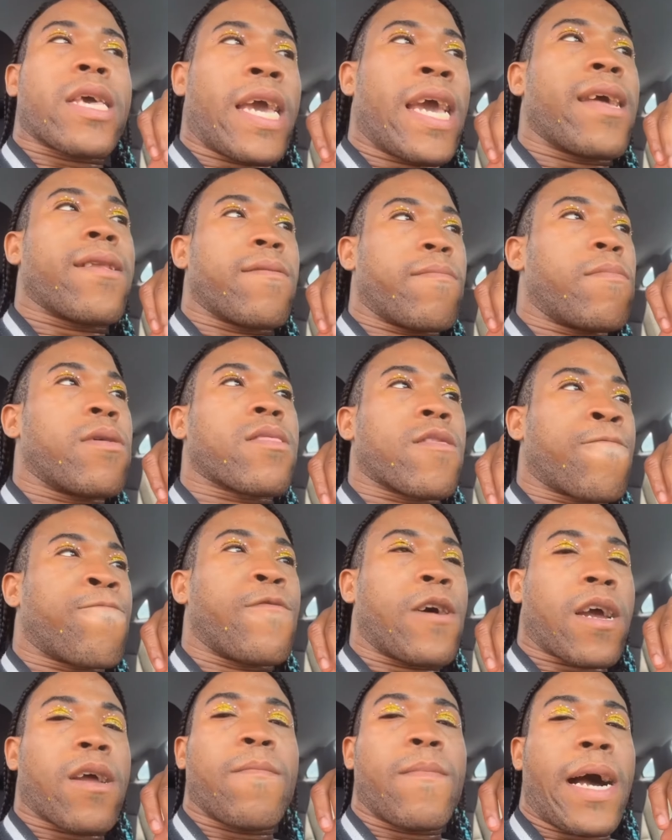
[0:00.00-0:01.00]
It
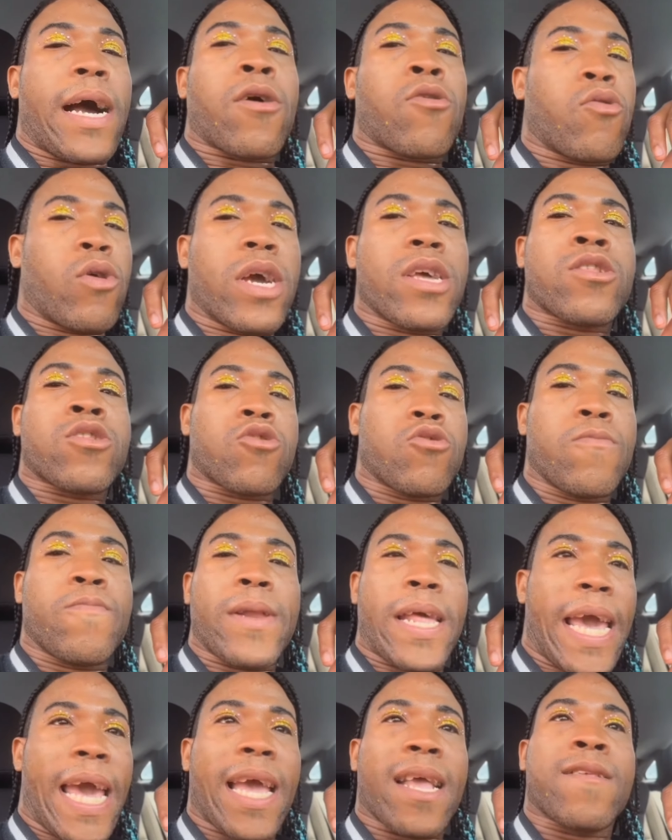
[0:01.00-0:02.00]
fucking my question,
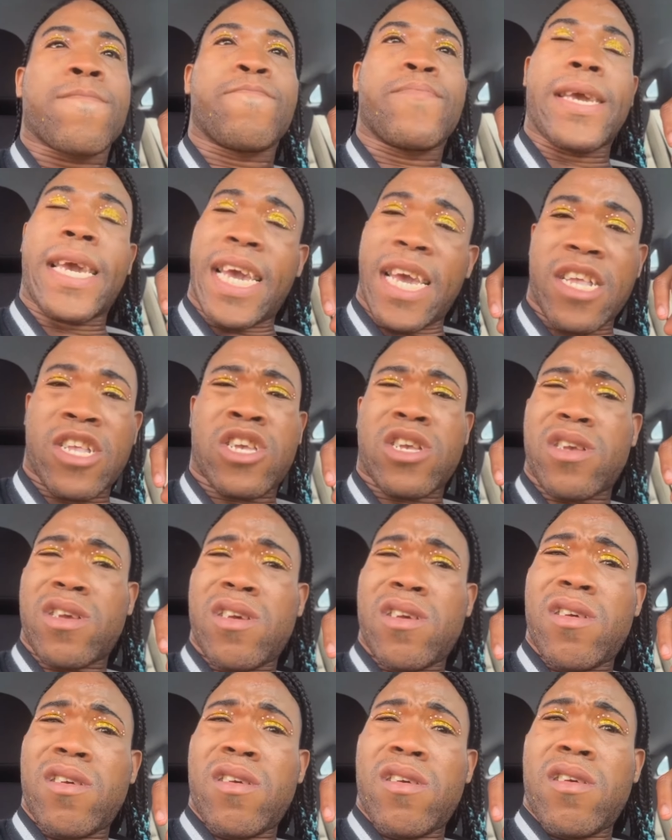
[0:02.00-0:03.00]
stupid ass.
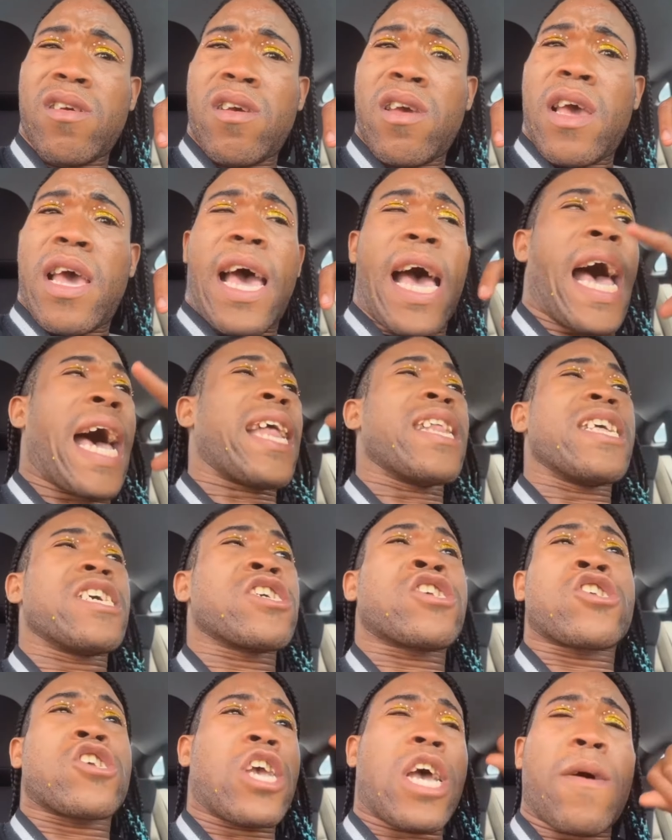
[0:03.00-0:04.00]
I didn't
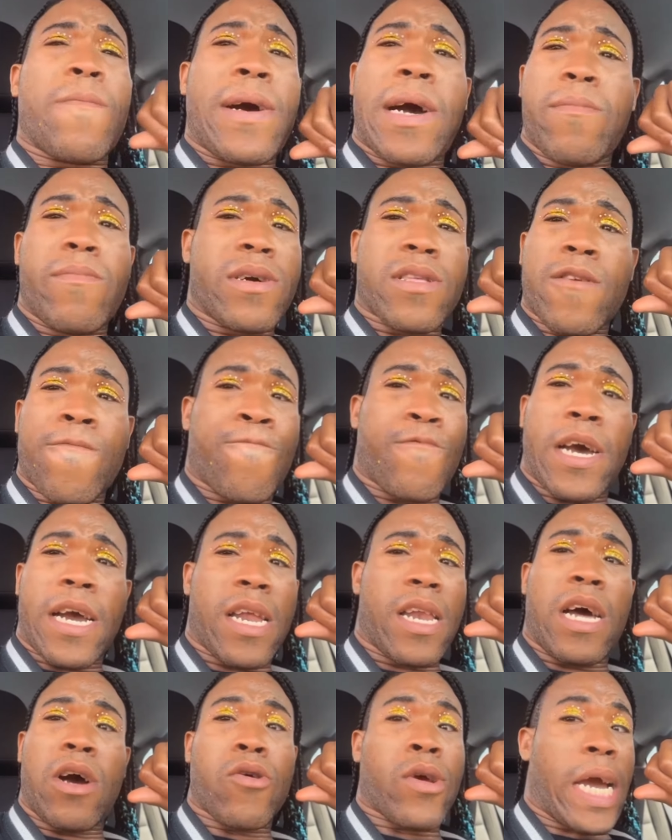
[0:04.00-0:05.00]
share my motherfucking
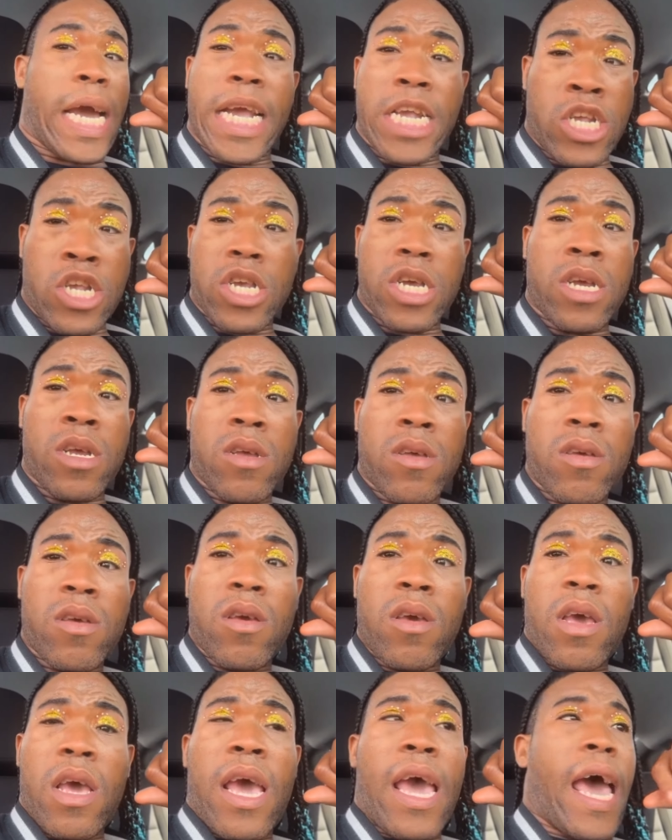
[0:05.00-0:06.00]
location.
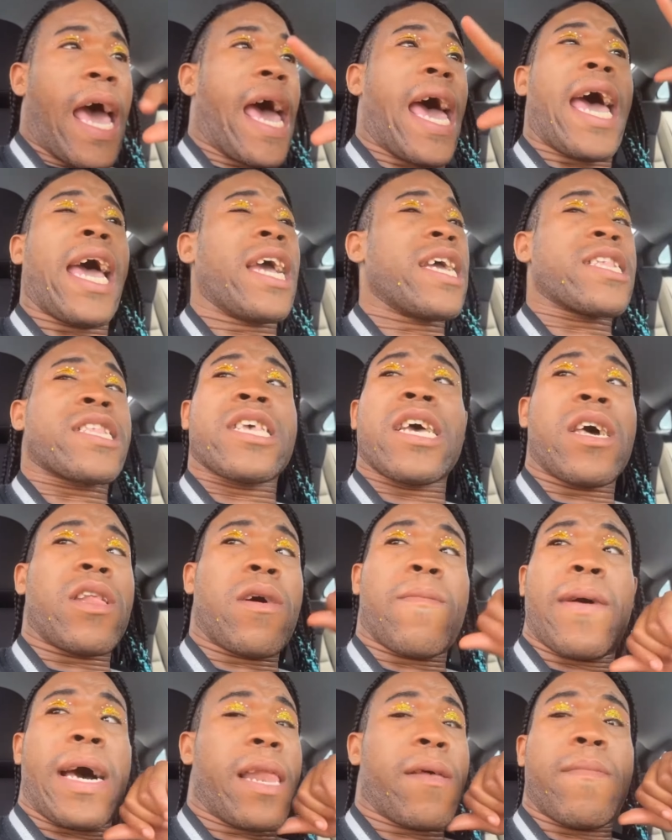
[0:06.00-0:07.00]
I didn't tell
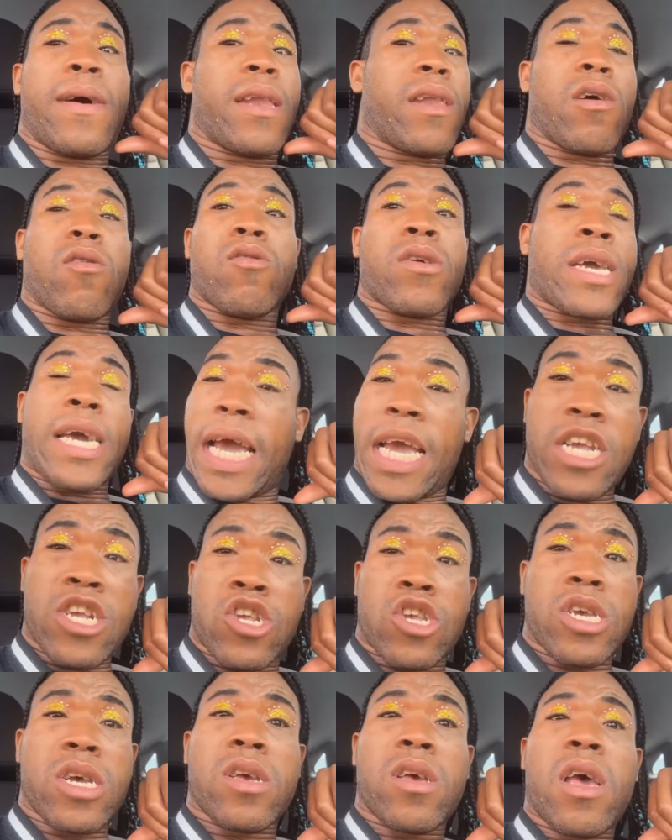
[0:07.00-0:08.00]
nobody my
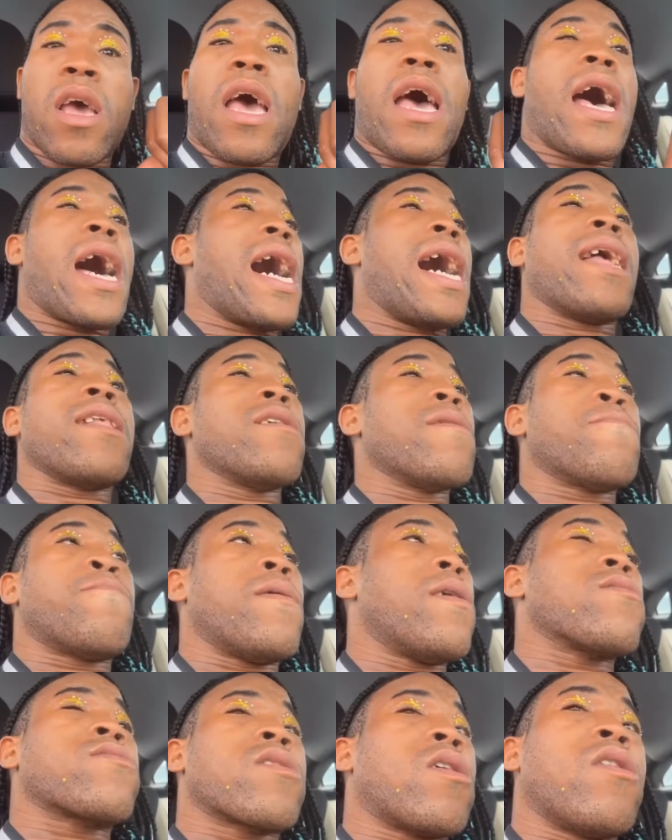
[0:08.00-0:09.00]
location. I didn't
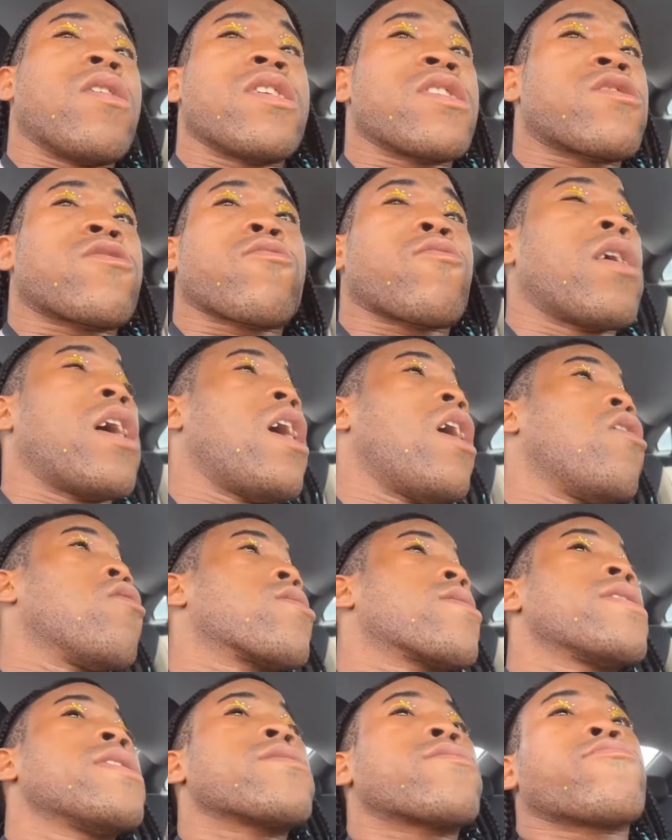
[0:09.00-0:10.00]
post on Instagram on
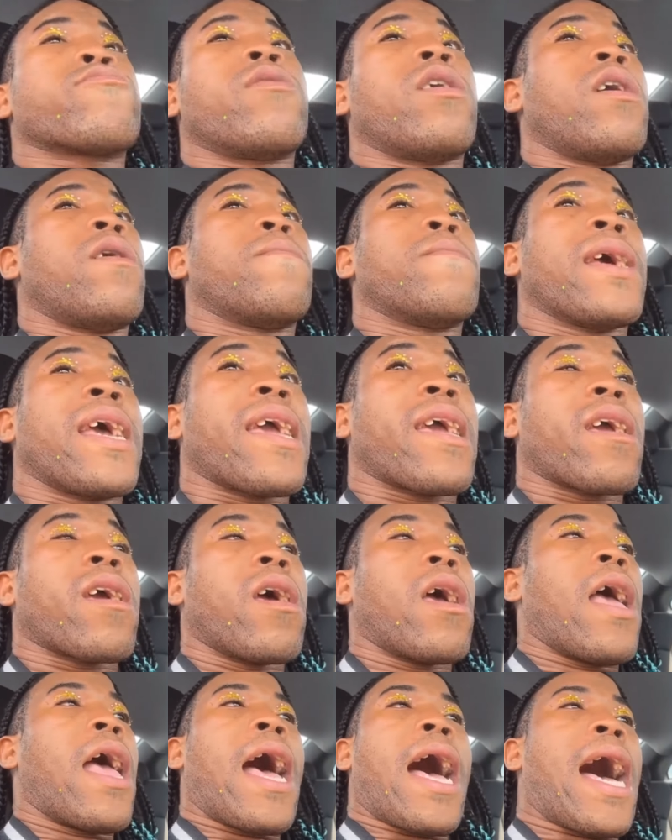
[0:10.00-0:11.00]
this where I'm at.
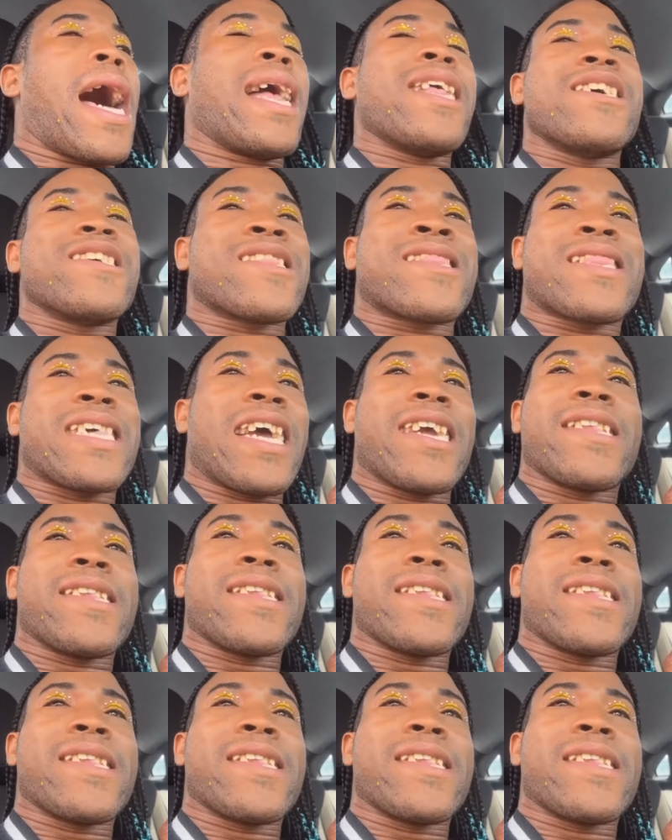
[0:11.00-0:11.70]
I didn't see.